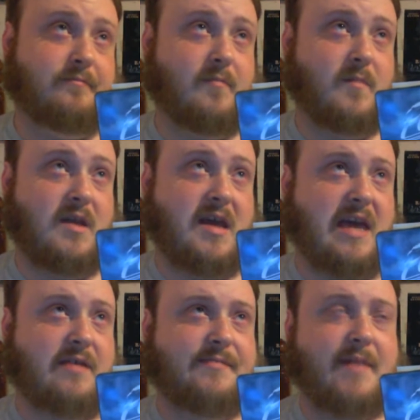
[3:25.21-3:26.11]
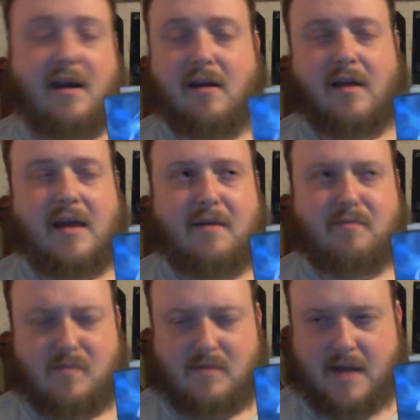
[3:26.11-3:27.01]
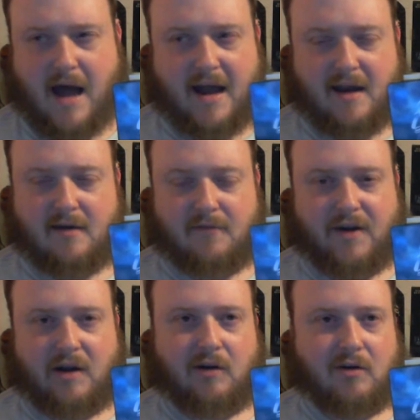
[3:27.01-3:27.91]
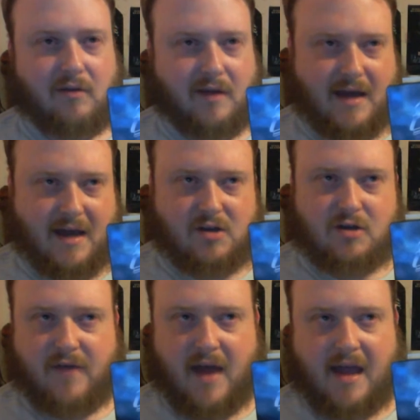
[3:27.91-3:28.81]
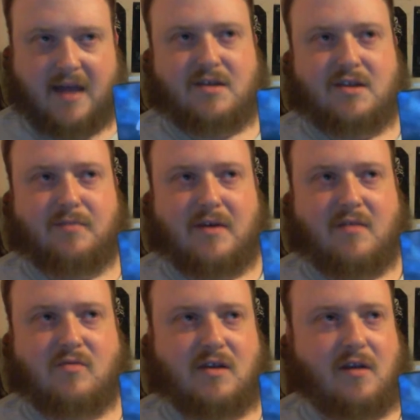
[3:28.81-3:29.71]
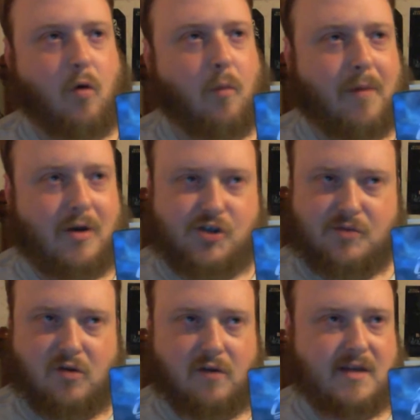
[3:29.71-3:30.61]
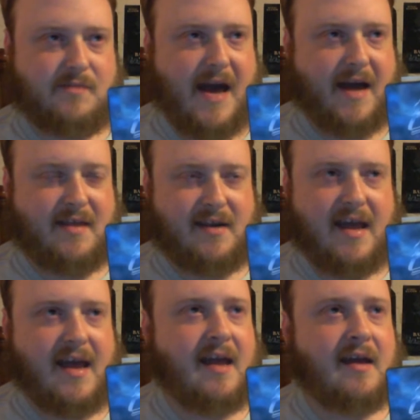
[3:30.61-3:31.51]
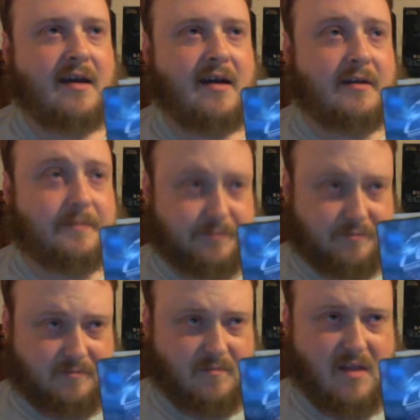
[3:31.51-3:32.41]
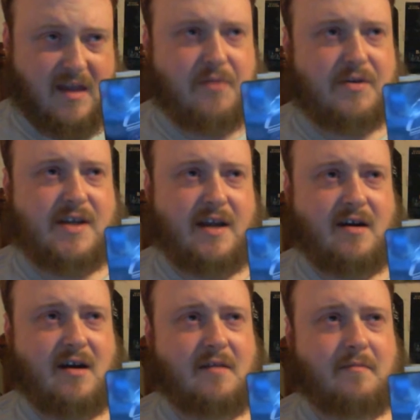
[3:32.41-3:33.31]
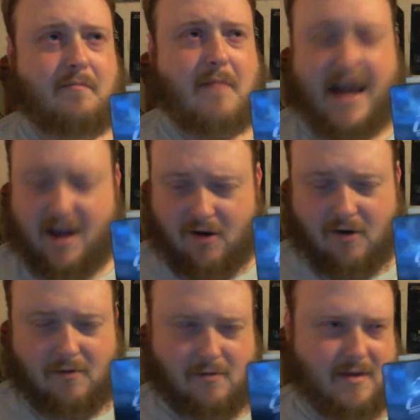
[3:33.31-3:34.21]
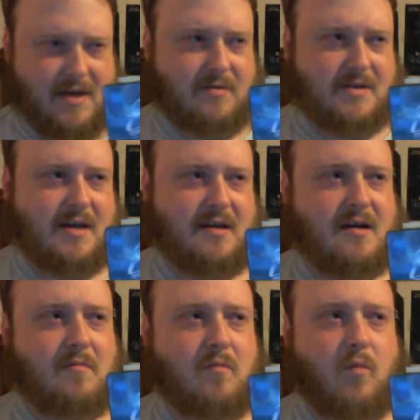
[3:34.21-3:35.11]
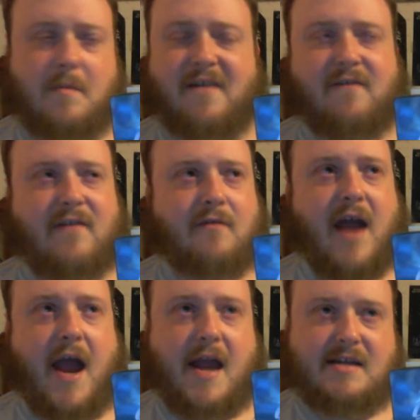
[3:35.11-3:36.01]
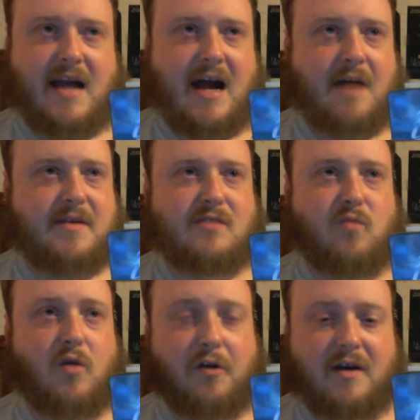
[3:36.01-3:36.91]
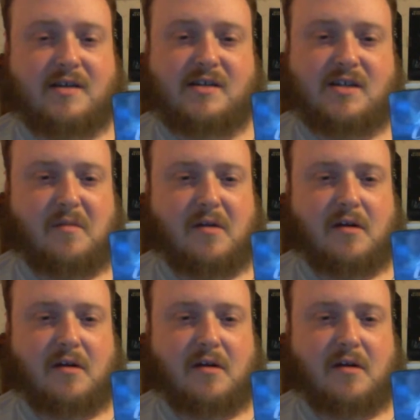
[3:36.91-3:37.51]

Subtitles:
He died at a very early age of AIDS, but he was in a bunch of movies back in the day. He was in My Girl. He was in one of my favorite 80s comedies, One Crazy Summer.